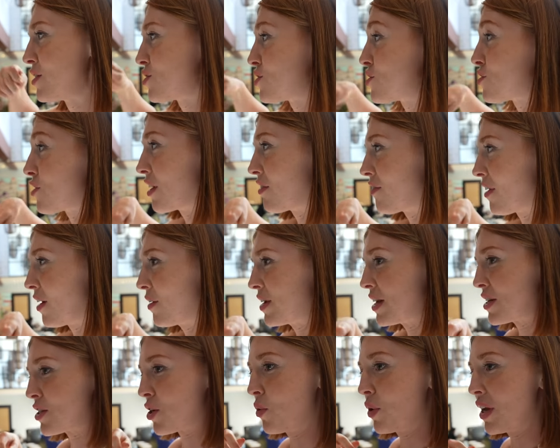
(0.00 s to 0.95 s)
string
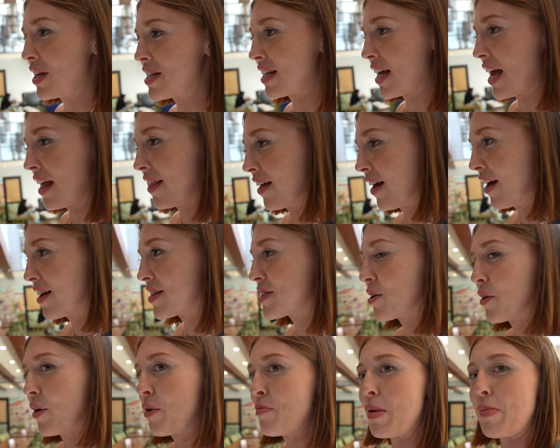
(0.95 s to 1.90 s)
around it to hold it together.
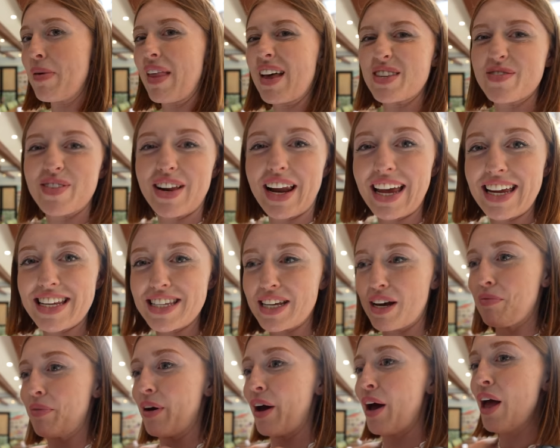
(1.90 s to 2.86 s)
So uh, maybe that's for
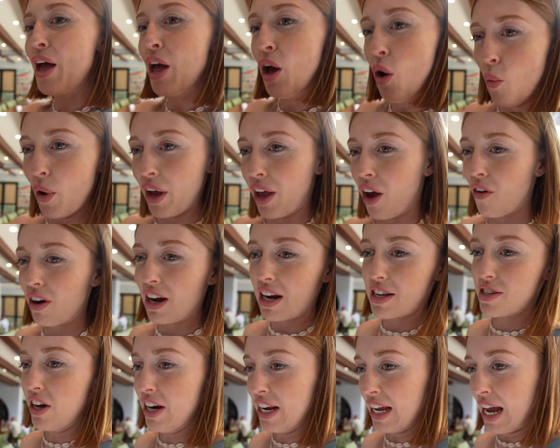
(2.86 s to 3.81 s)
later, but we're currently
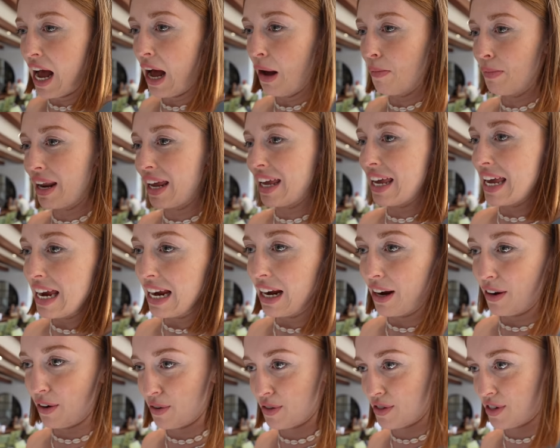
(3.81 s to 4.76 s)
deciding how many
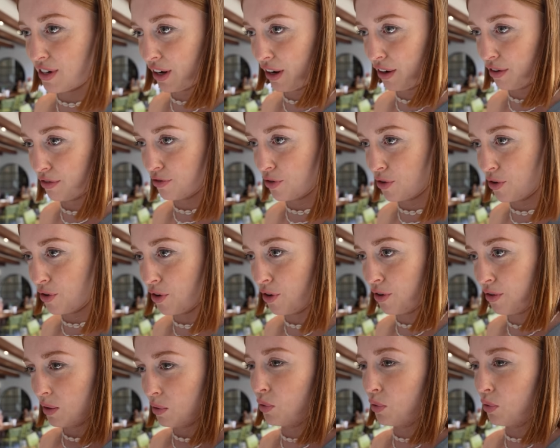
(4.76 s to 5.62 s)
kilos to go for.